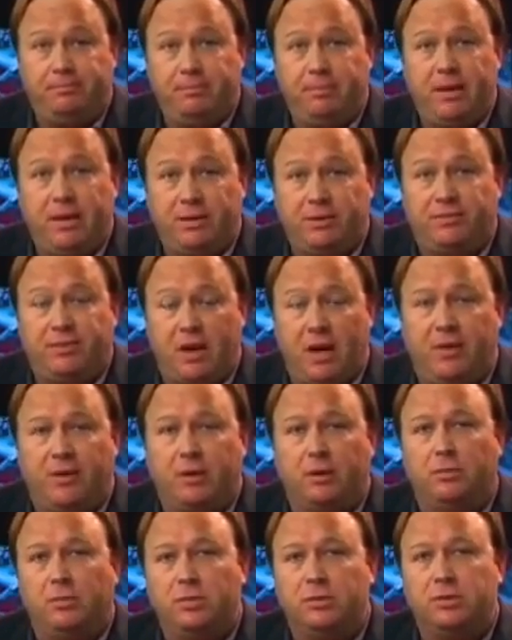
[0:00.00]
His
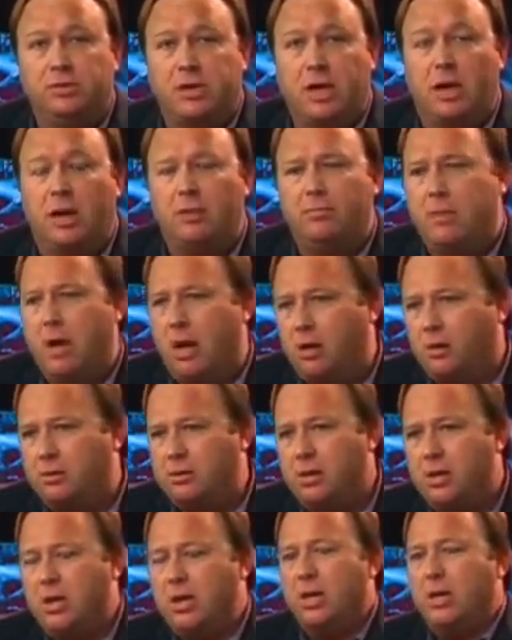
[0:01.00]
father was Skull and
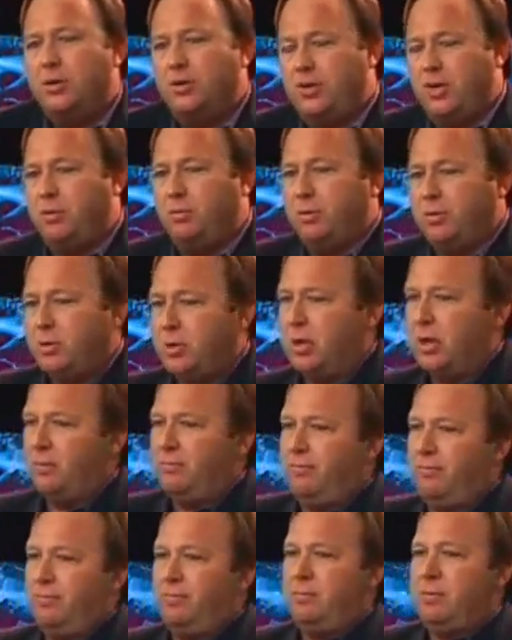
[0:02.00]
Bones. She was
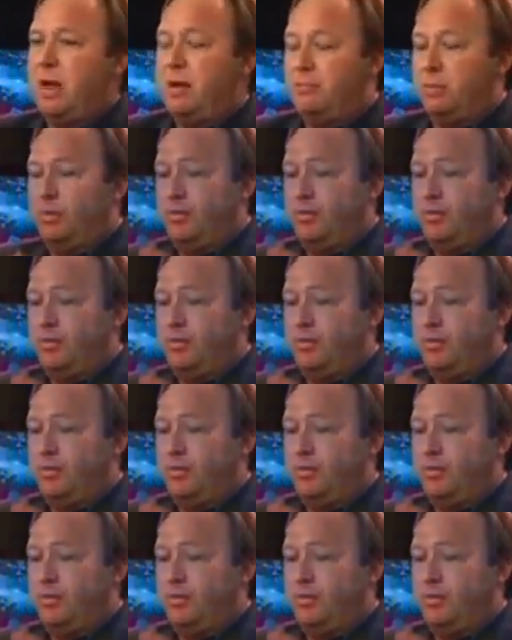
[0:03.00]
number